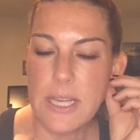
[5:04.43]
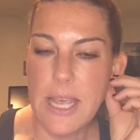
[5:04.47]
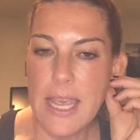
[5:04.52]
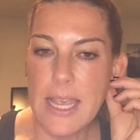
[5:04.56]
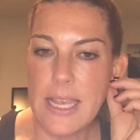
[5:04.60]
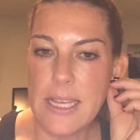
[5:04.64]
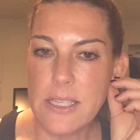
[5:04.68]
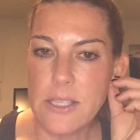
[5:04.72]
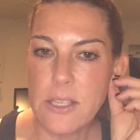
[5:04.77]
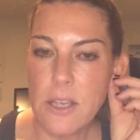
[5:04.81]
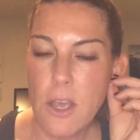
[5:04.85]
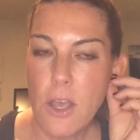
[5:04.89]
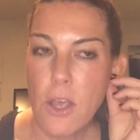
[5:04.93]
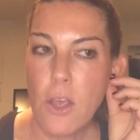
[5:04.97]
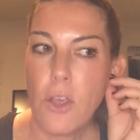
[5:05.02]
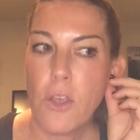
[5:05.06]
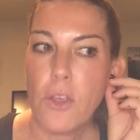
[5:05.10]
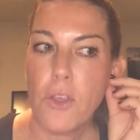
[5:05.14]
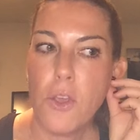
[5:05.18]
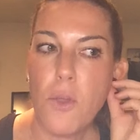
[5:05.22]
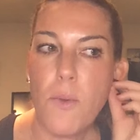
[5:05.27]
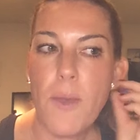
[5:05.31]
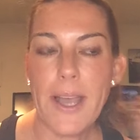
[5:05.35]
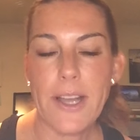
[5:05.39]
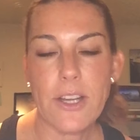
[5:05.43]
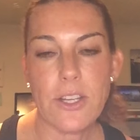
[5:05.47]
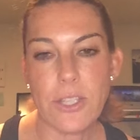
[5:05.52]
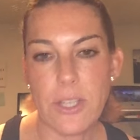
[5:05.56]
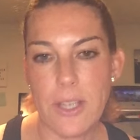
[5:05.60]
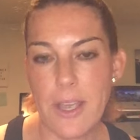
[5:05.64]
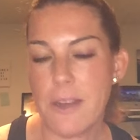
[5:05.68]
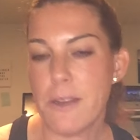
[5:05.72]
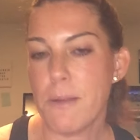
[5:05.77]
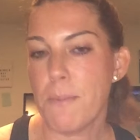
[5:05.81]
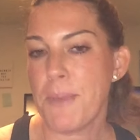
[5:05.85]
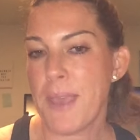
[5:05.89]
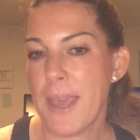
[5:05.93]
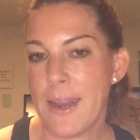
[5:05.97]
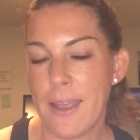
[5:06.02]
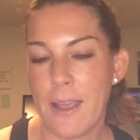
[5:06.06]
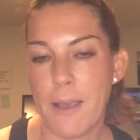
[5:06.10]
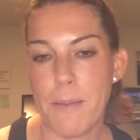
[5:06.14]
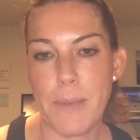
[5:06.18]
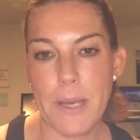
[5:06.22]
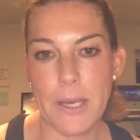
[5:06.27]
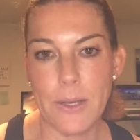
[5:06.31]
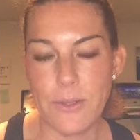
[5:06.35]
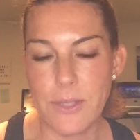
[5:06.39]
days, you actually end up
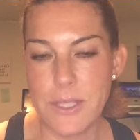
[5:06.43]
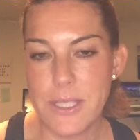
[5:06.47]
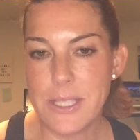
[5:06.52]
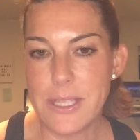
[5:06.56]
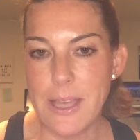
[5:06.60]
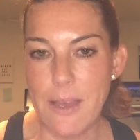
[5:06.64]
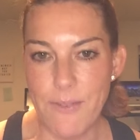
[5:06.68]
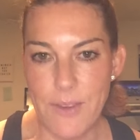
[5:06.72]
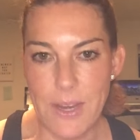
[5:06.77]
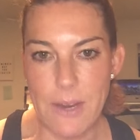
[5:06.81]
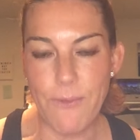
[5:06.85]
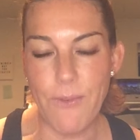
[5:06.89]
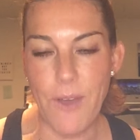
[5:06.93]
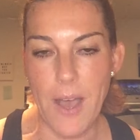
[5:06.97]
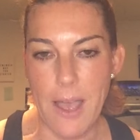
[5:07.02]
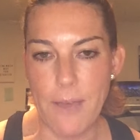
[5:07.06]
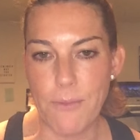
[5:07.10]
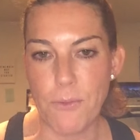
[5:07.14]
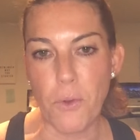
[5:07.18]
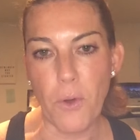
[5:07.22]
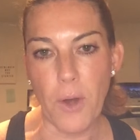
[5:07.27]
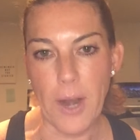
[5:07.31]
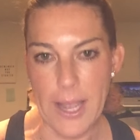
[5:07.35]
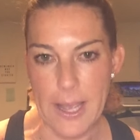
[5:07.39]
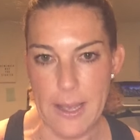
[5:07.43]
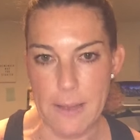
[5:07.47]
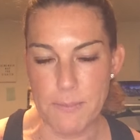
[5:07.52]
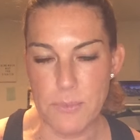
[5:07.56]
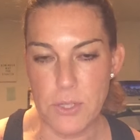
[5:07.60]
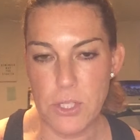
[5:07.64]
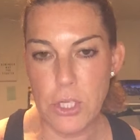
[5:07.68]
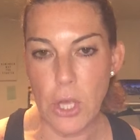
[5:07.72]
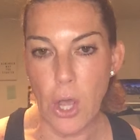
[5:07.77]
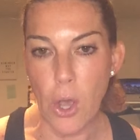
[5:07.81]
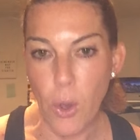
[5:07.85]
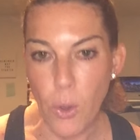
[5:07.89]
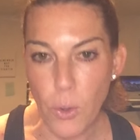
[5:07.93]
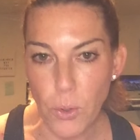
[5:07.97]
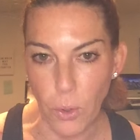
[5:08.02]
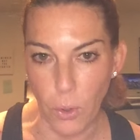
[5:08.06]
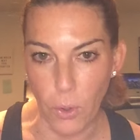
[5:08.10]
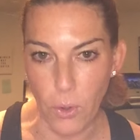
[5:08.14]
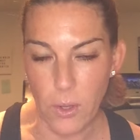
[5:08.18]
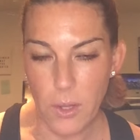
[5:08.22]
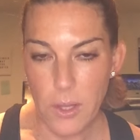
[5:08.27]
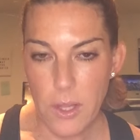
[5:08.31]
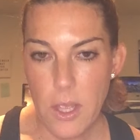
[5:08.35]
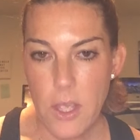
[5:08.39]
getting about 75 grams
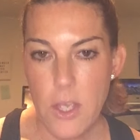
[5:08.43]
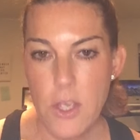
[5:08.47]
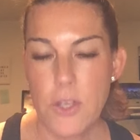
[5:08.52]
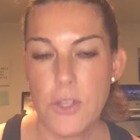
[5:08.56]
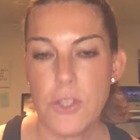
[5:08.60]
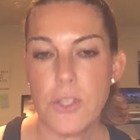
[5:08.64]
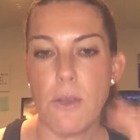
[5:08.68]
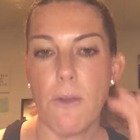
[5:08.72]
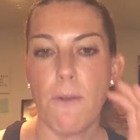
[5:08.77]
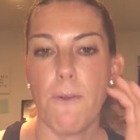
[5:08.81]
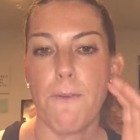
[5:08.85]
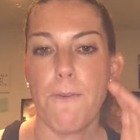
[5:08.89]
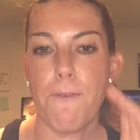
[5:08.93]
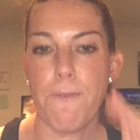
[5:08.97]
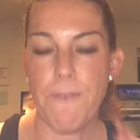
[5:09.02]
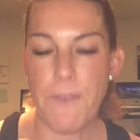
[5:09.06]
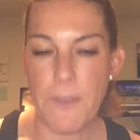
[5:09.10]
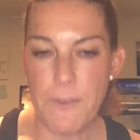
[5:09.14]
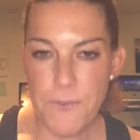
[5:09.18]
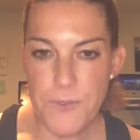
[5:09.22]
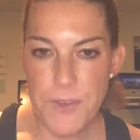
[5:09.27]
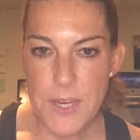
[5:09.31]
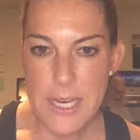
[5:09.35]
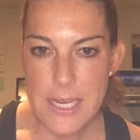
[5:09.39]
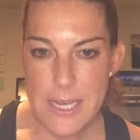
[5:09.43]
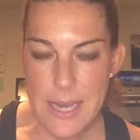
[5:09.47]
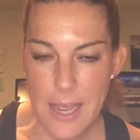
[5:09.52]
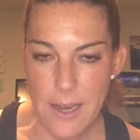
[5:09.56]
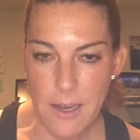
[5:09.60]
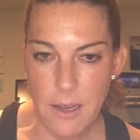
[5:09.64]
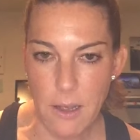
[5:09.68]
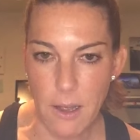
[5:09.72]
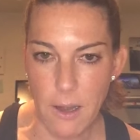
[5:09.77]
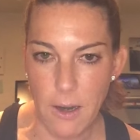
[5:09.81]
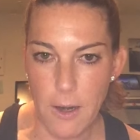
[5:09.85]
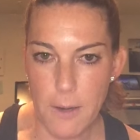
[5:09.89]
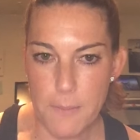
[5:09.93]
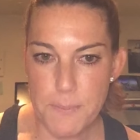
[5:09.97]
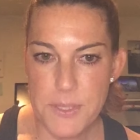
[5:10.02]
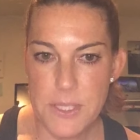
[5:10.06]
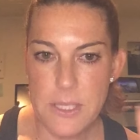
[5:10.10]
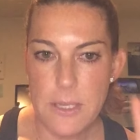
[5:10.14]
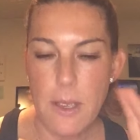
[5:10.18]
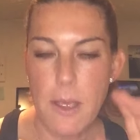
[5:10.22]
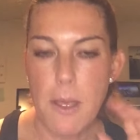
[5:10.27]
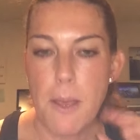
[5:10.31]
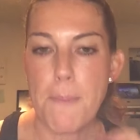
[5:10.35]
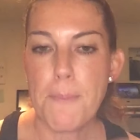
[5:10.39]
total. So 50 net
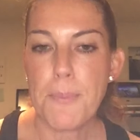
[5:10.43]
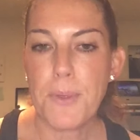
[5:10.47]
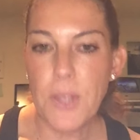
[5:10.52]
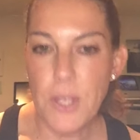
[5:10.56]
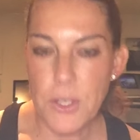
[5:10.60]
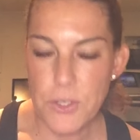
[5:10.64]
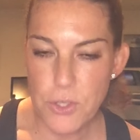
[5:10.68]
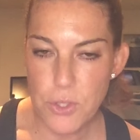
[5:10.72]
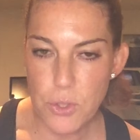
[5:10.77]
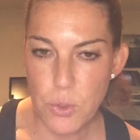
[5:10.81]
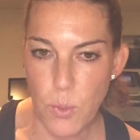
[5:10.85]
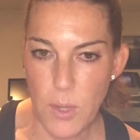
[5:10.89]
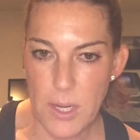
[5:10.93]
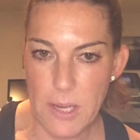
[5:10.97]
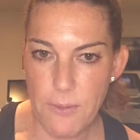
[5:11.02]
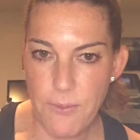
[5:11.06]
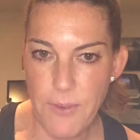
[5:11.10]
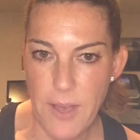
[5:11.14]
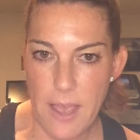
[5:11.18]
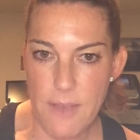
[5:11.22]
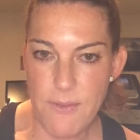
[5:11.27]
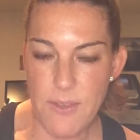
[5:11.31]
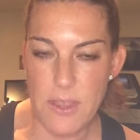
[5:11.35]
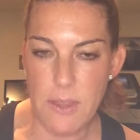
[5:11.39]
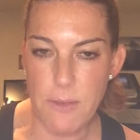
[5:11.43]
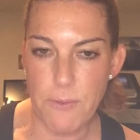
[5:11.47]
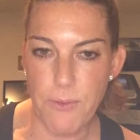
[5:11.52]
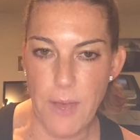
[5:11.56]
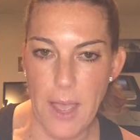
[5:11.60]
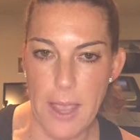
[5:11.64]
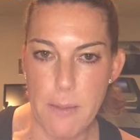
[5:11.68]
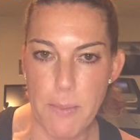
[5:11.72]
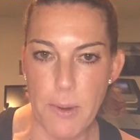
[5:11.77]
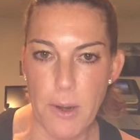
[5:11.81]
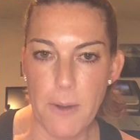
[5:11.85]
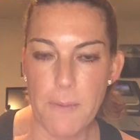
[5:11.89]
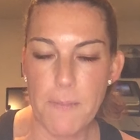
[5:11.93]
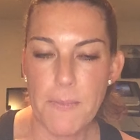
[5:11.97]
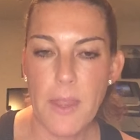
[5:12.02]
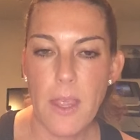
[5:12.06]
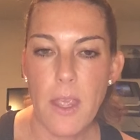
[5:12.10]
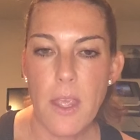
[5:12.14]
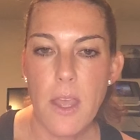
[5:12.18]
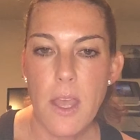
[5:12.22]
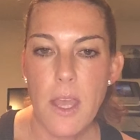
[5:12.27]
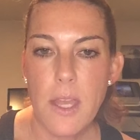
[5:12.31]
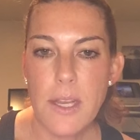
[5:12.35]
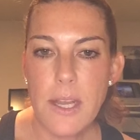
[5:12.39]
carbs plus 25 in the fiber.
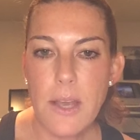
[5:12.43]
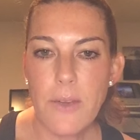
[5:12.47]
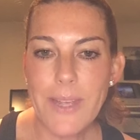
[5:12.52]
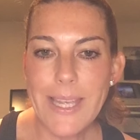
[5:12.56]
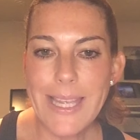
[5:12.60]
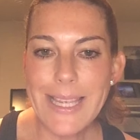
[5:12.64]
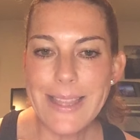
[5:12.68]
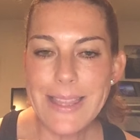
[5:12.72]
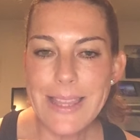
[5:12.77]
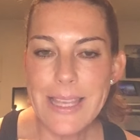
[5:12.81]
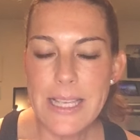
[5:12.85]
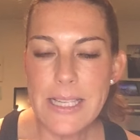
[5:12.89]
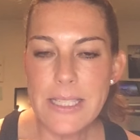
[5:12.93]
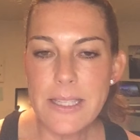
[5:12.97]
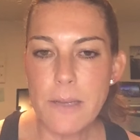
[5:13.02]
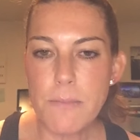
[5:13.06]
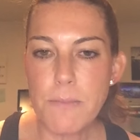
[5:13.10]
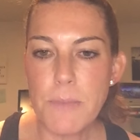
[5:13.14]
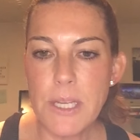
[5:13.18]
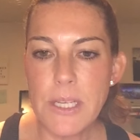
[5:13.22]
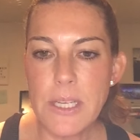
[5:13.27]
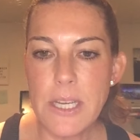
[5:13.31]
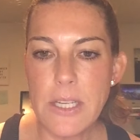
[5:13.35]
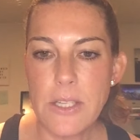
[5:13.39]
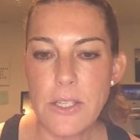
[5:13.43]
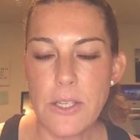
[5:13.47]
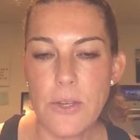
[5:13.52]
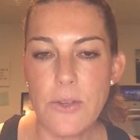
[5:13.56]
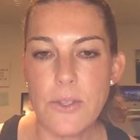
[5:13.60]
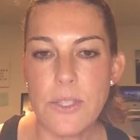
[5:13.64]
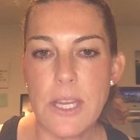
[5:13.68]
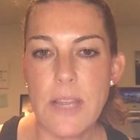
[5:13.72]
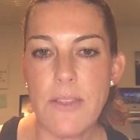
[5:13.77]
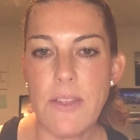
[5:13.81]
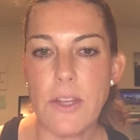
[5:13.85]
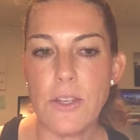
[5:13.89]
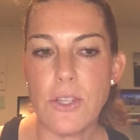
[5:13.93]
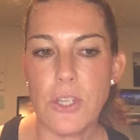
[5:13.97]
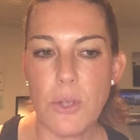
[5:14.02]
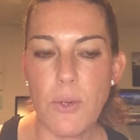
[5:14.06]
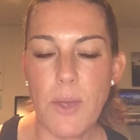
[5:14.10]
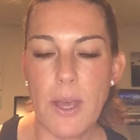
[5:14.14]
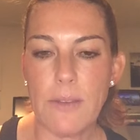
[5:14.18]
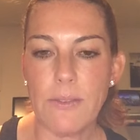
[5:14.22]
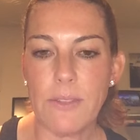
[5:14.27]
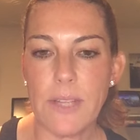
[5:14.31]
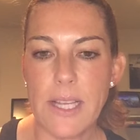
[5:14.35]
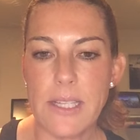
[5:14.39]
Now eat things on Monday, Tuesday that
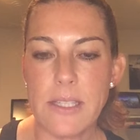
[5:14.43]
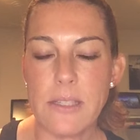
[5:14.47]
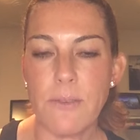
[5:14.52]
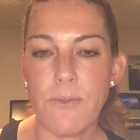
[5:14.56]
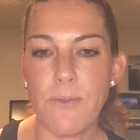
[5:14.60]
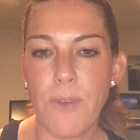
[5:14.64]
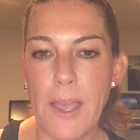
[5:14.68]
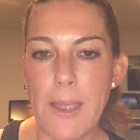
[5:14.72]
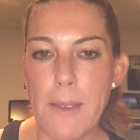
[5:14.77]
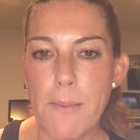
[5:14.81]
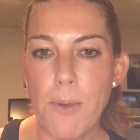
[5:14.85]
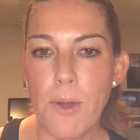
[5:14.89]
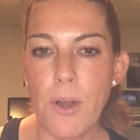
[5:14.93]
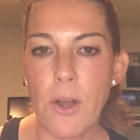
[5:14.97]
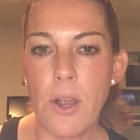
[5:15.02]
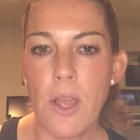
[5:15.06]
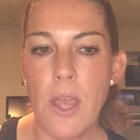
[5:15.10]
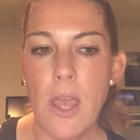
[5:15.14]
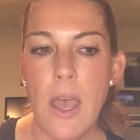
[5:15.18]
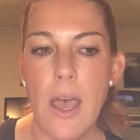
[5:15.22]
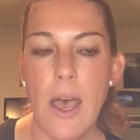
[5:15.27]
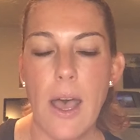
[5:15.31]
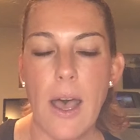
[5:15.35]
do have lots of fiber,